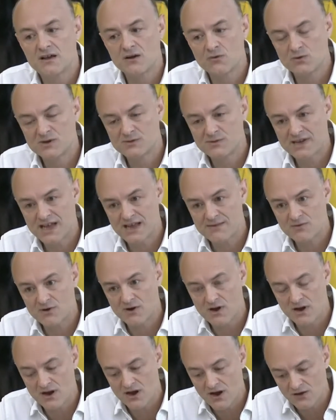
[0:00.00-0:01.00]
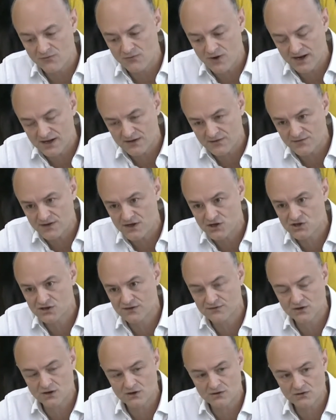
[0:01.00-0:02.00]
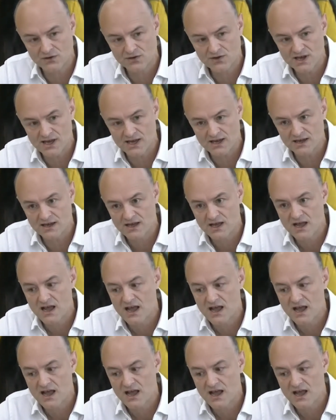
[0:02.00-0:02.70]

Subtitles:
which became a running feature of the whole thing,